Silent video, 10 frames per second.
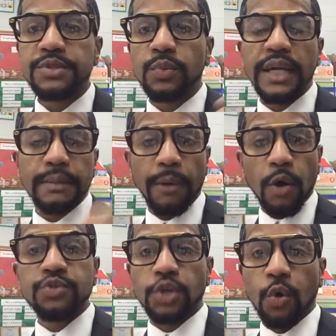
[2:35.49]
we could
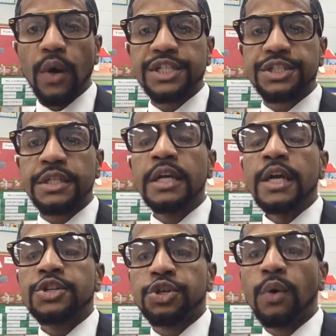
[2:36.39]
pose a question
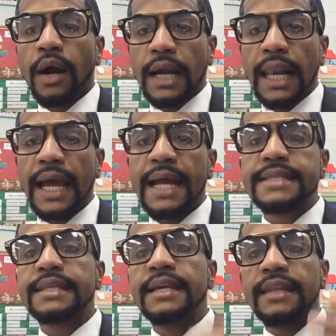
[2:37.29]
to our
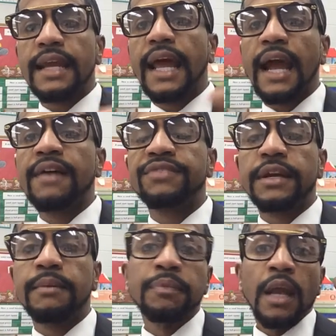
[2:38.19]
class and then have them